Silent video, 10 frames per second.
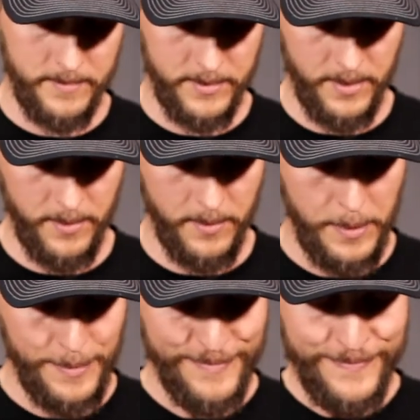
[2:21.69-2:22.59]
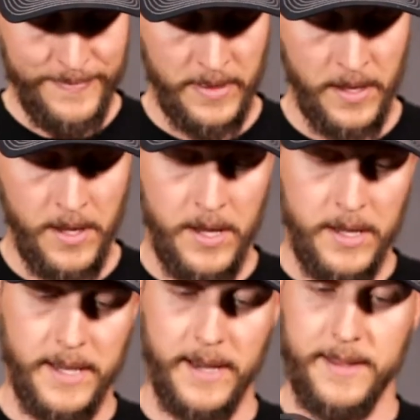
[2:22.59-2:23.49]
So
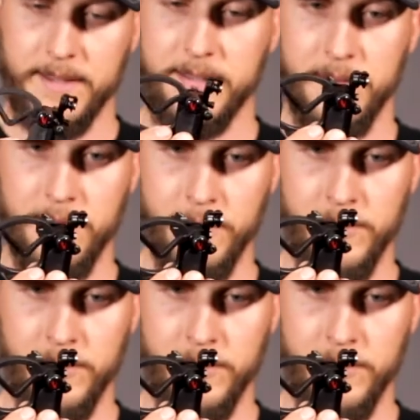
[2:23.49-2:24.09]
yeah, that's the new